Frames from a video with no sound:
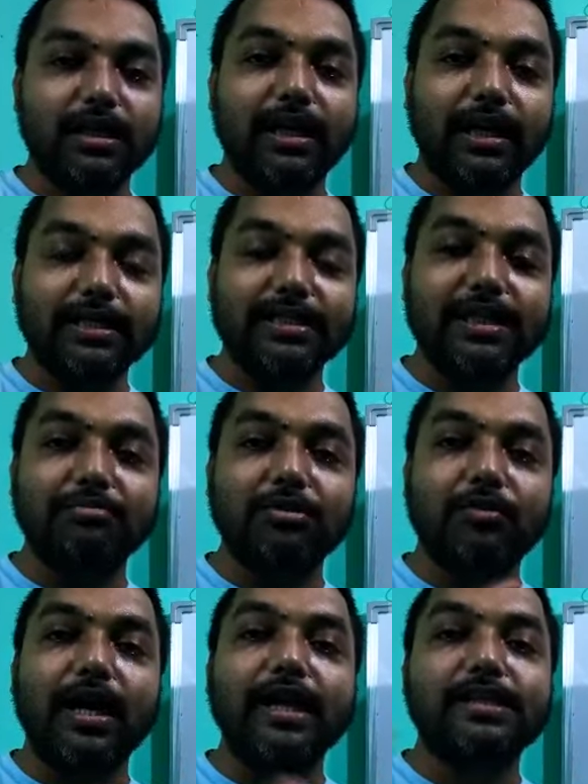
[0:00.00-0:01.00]

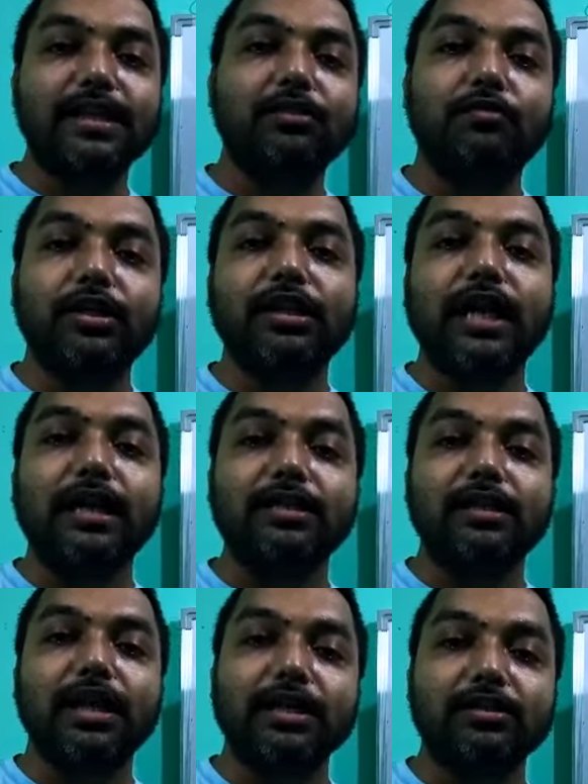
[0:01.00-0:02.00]
except rice and wheat,
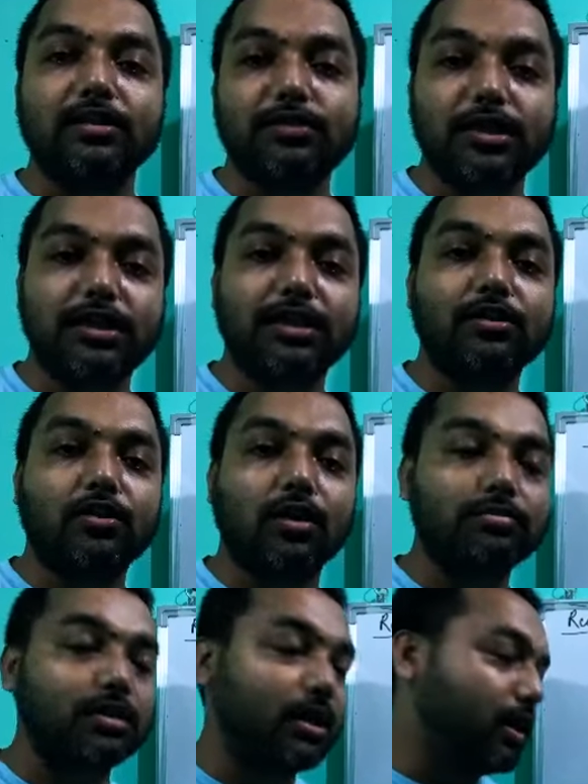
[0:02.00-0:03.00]
other kinds of cereal
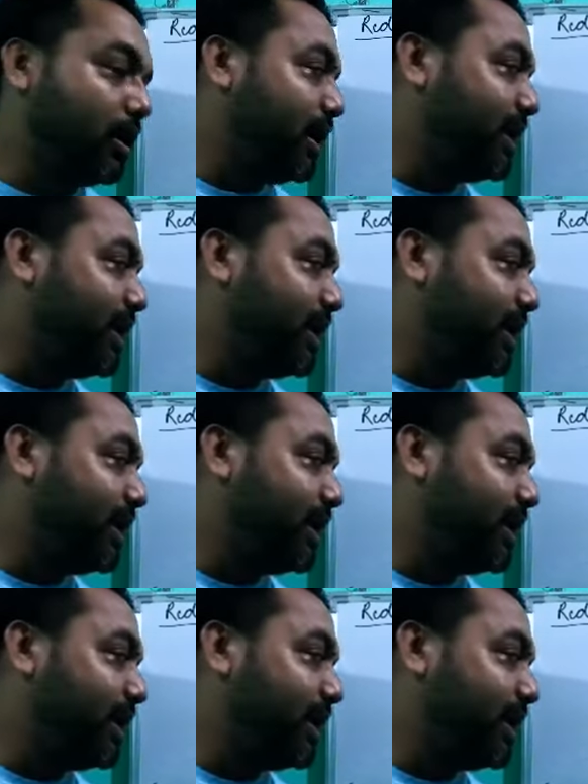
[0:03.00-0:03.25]
crops,